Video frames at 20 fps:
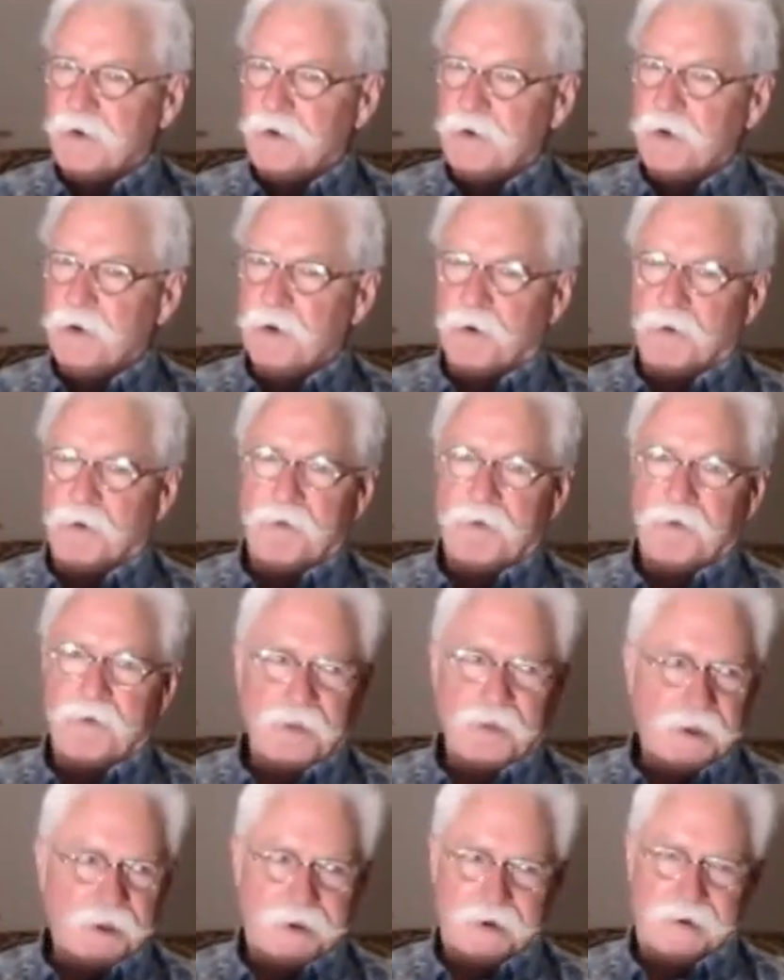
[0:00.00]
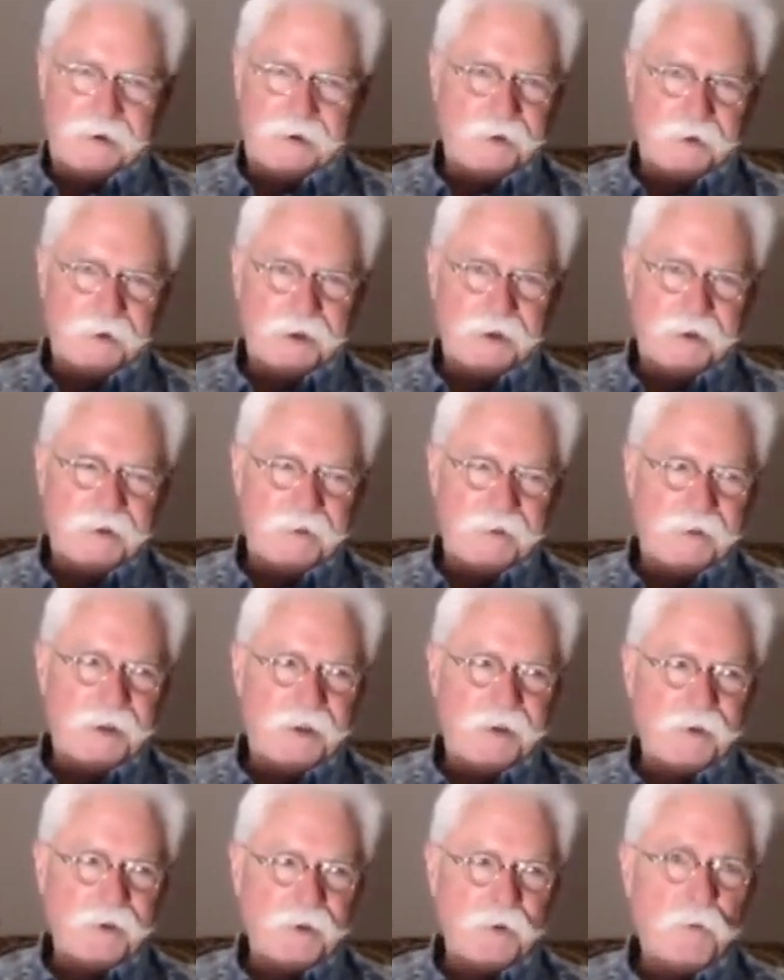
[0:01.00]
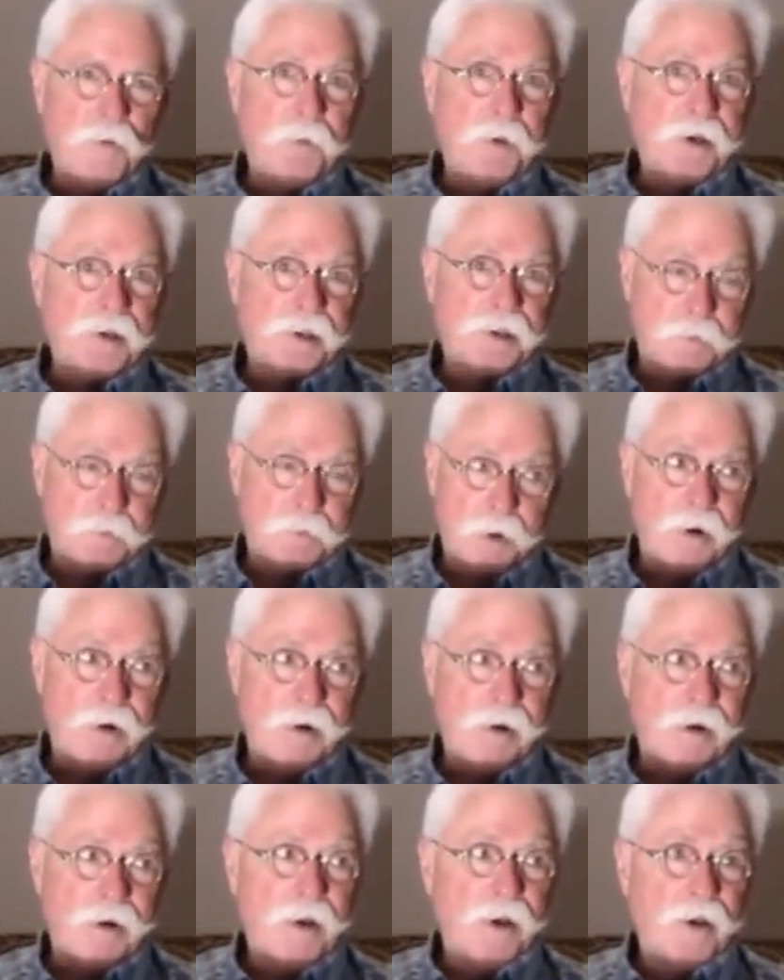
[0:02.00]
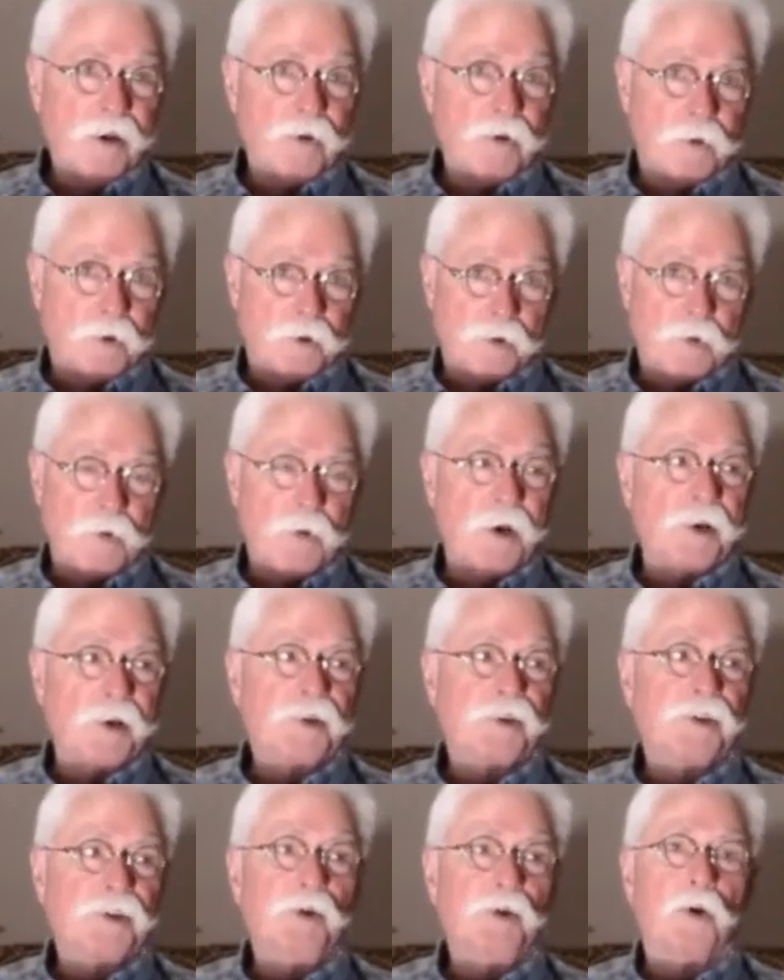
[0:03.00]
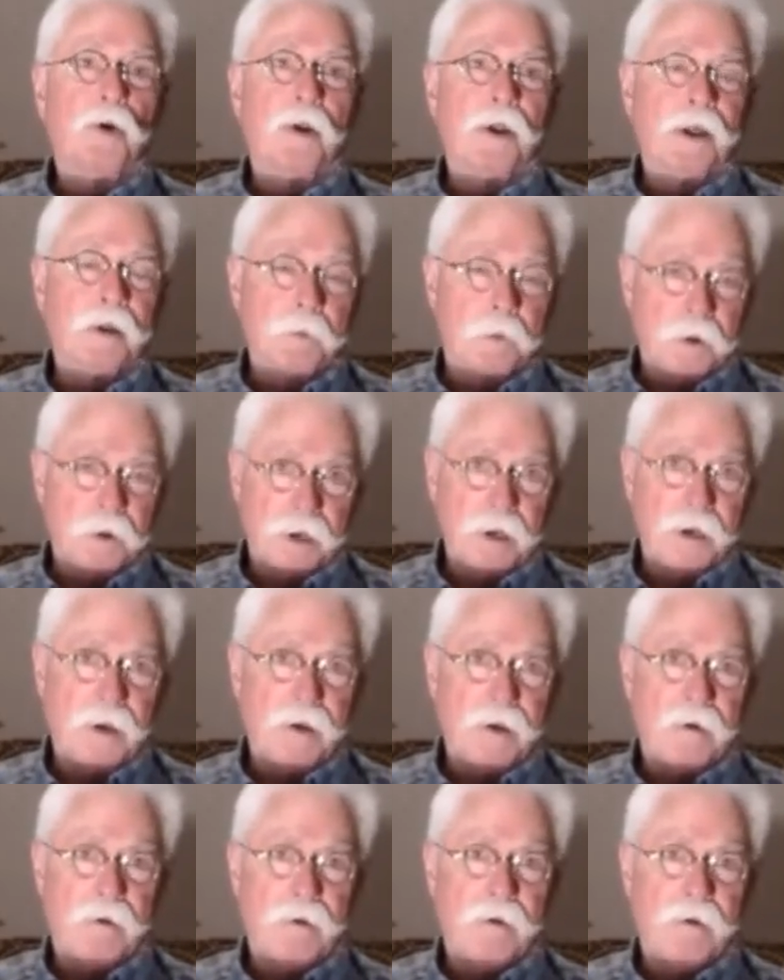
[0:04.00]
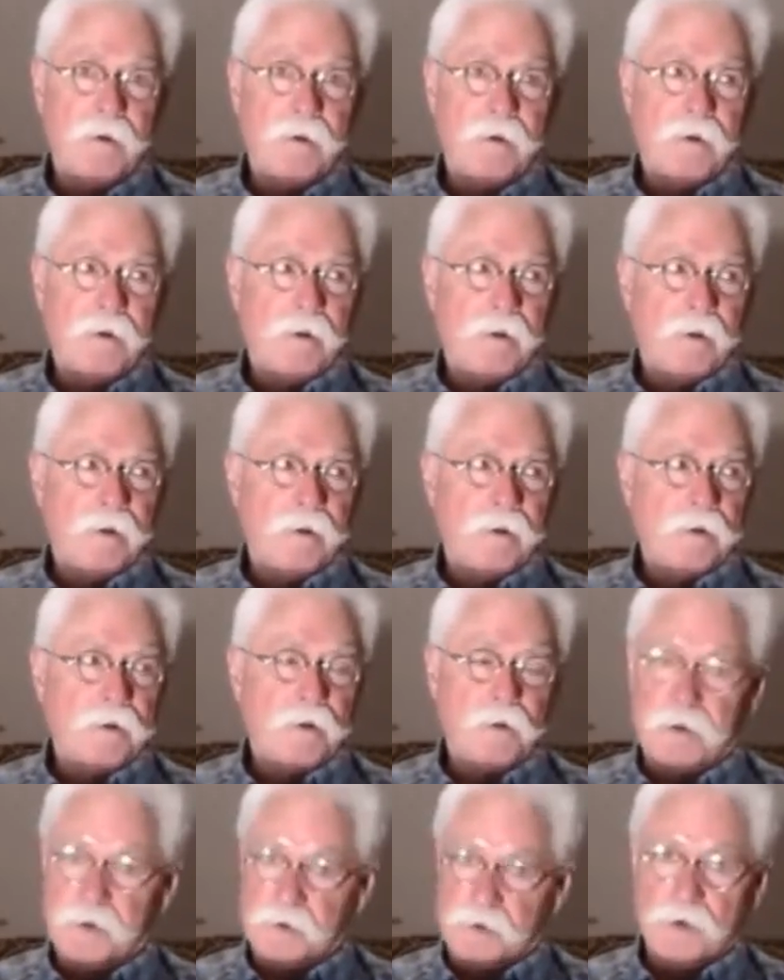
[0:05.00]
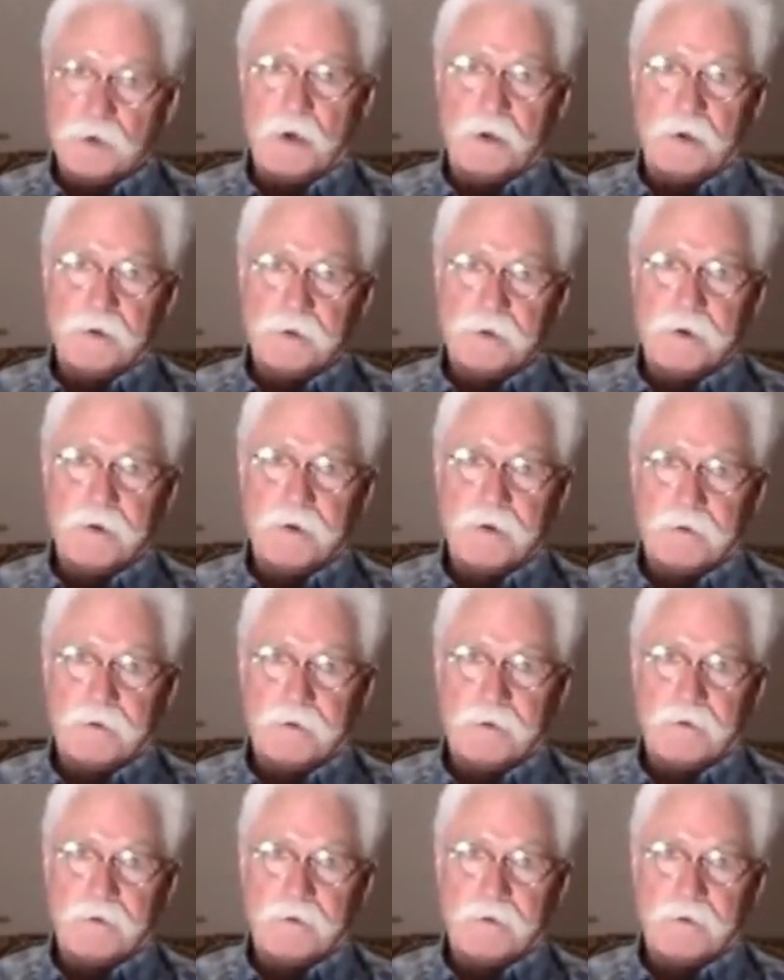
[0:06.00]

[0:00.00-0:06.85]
you don't think, do you, that you'd be smart to entrust your liberty to this judge?